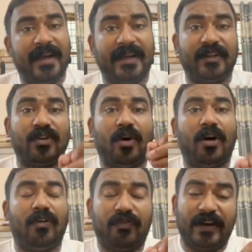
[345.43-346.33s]
it is
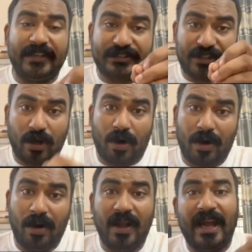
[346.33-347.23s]
often
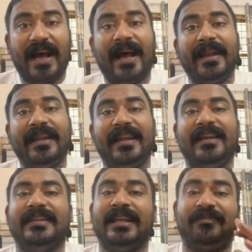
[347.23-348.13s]
slow and
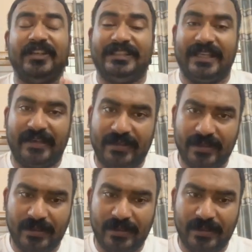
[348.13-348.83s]
inefficient,